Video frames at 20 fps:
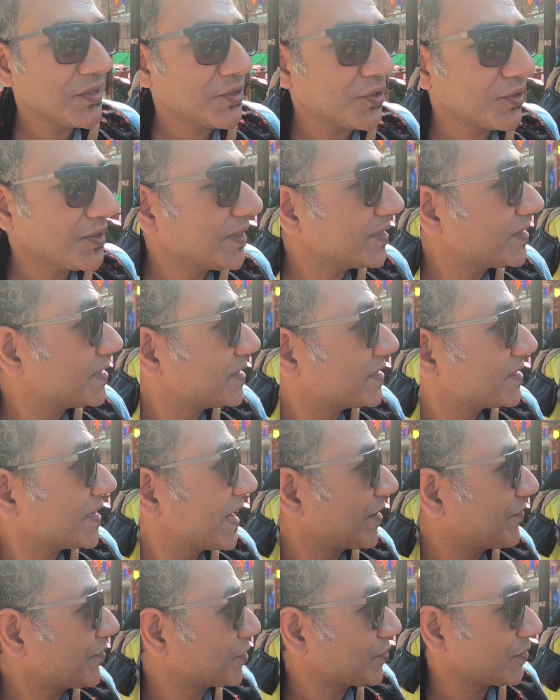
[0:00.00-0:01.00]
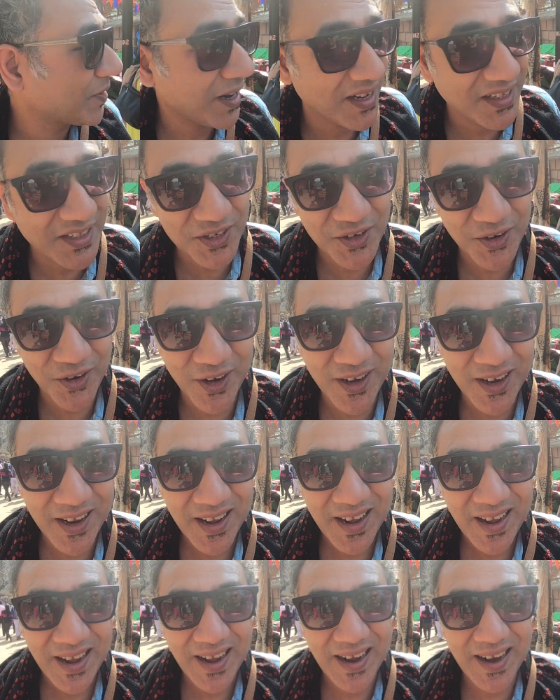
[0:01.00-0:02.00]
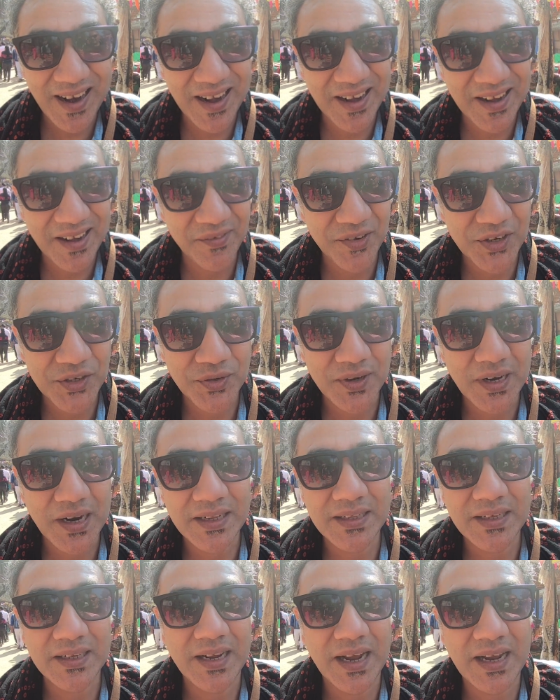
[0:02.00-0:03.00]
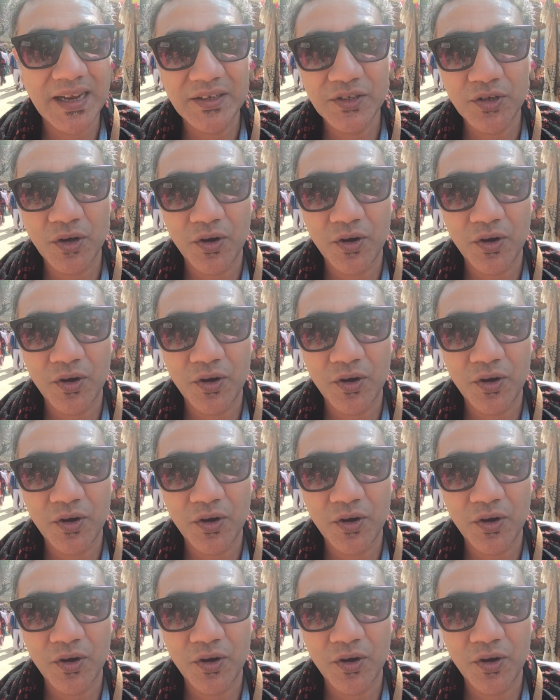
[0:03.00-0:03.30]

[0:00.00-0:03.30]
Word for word: So this is like Vishwanath's stall, and Vishwanath and I